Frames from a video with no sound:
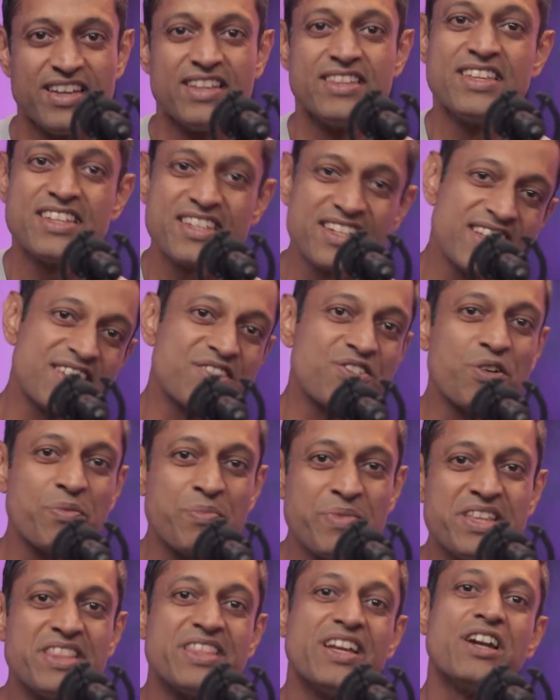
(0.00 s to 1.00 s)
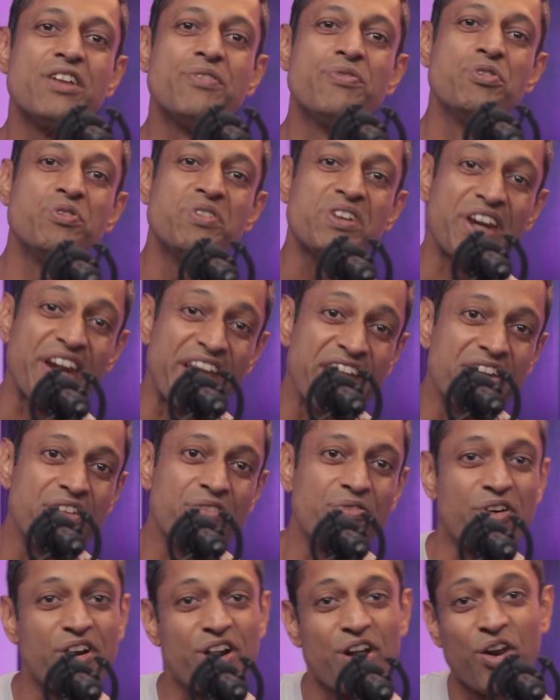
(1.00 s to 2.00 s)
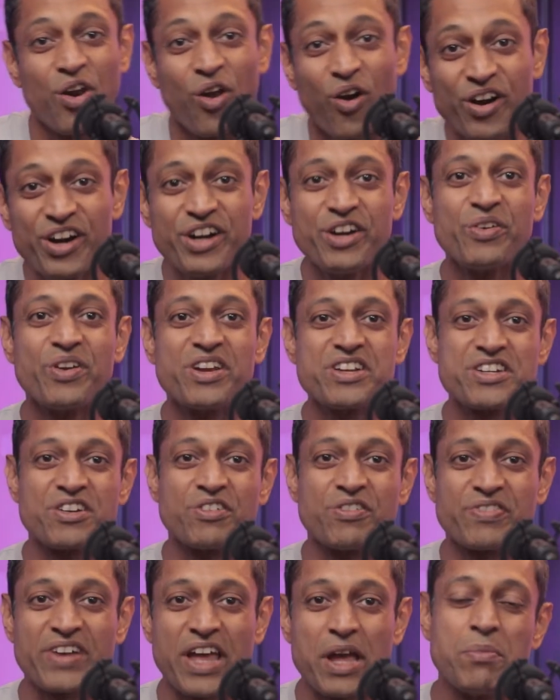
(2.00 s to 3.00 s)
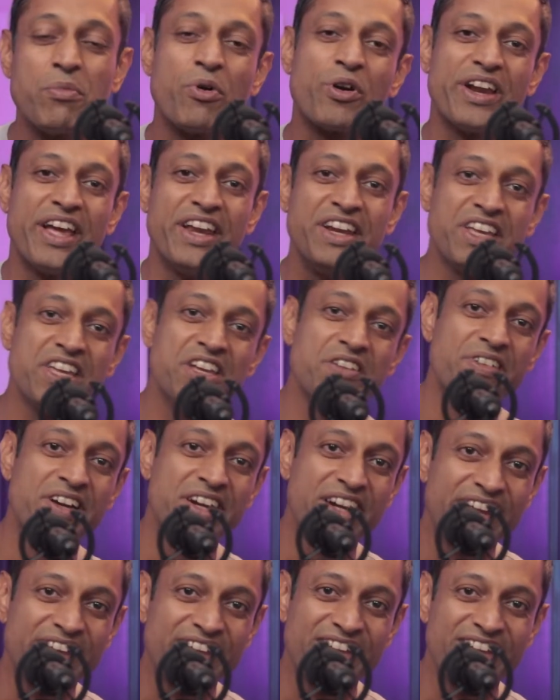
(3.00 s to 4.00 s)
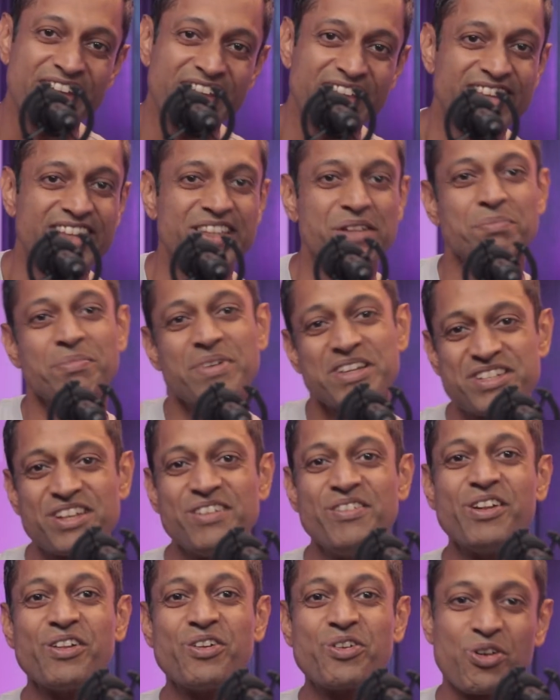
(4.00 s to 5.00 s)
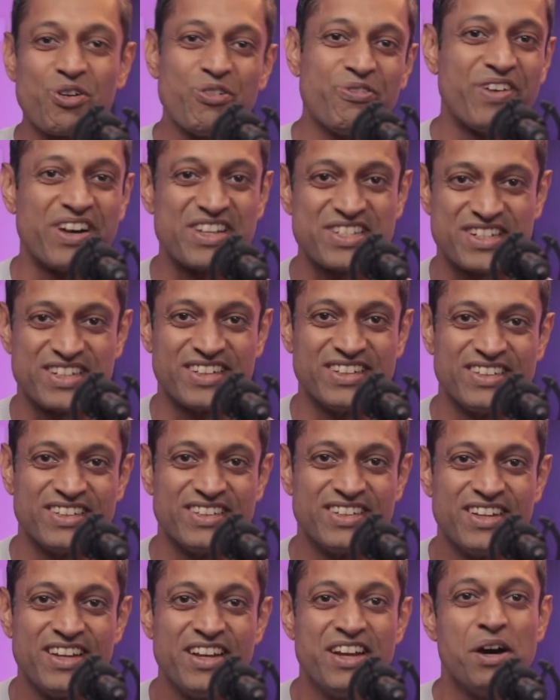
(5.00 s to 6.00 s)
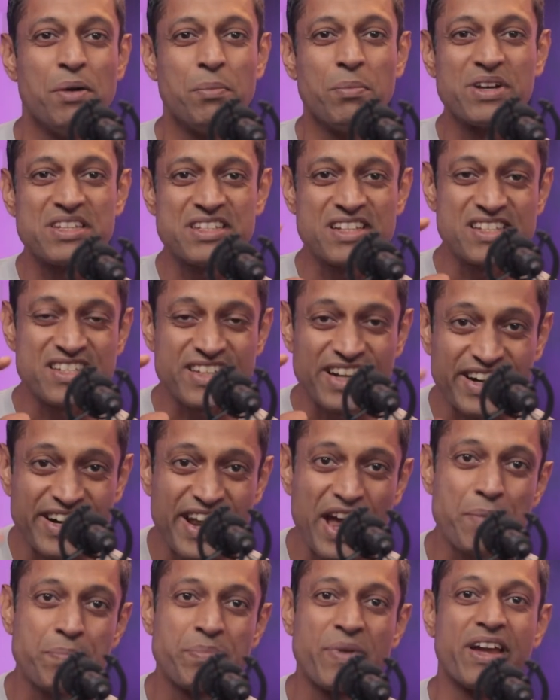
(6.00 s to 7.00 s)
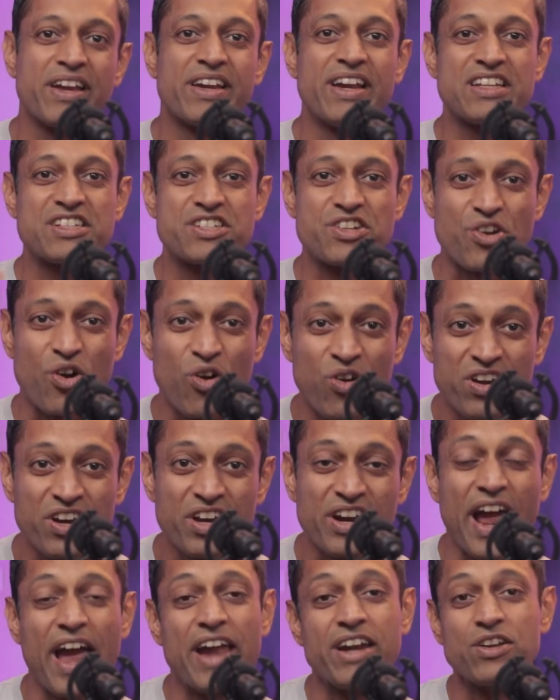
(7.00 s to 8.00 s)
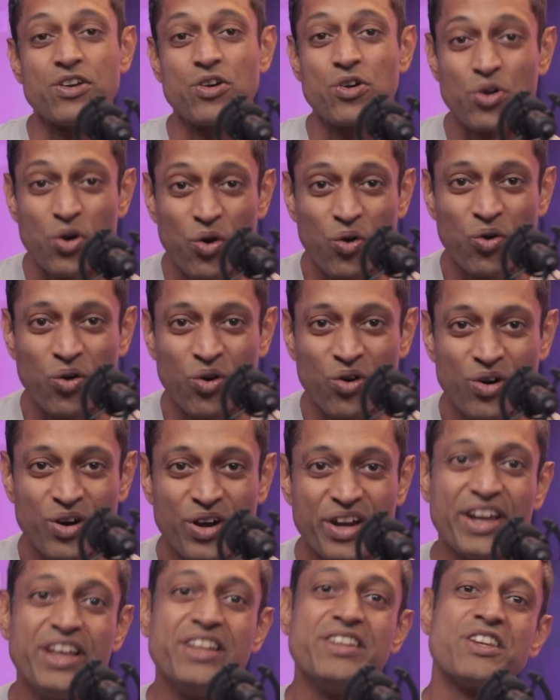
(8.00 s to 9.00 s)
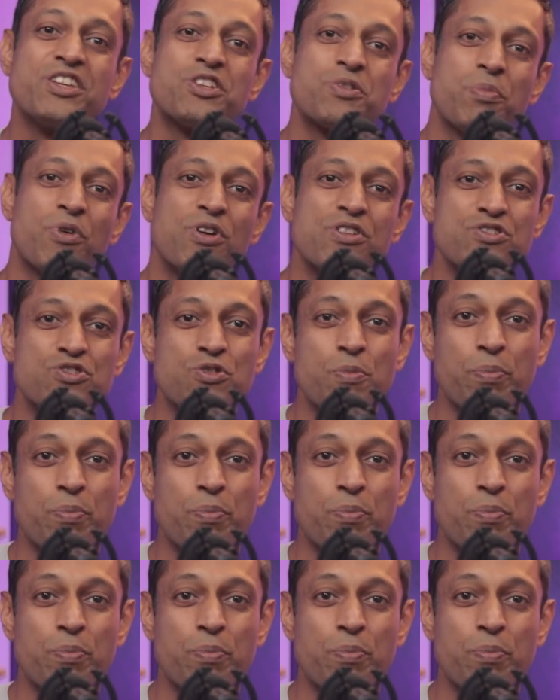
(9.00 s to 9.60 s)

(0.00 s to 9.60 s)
This does not mean that if you train for a longer duration of time on any given day, then the muscle will grow faster. Muscles adapt, get stronger, and grow in response to